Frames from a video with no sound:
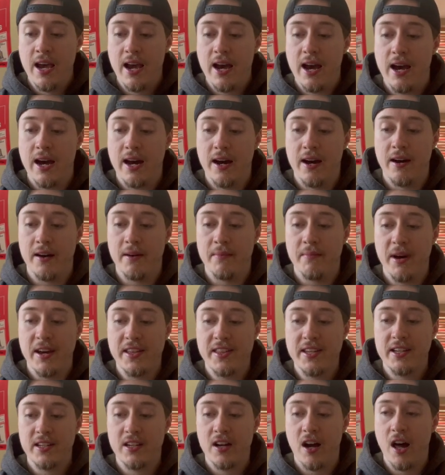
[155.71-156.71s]
I
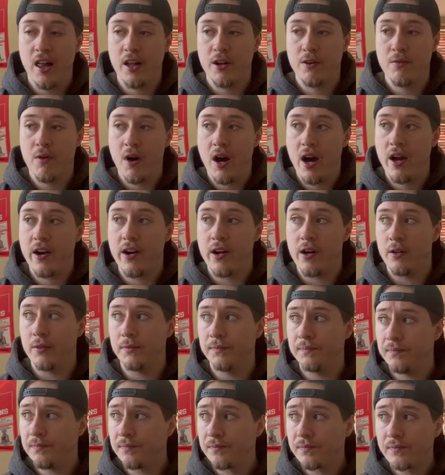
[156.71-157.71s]
think Colorado,